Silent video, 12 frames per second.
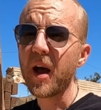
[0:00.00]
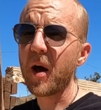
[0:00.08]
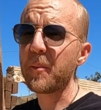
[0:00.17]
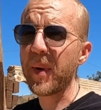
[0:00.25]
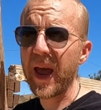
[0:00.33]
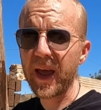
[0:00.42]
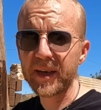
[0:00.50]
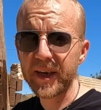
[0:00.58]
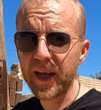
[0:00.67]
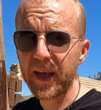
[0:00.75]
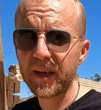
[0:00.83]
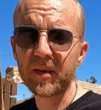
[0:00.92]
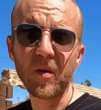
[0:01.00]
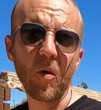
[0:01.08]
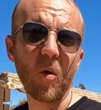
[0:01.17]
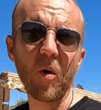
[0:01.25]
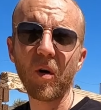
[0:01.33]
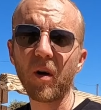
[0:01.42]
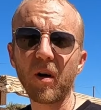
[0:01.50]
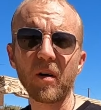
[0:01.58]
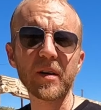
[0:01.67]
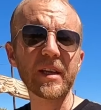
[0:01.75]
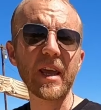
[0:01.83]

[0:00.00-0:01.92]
abandoned or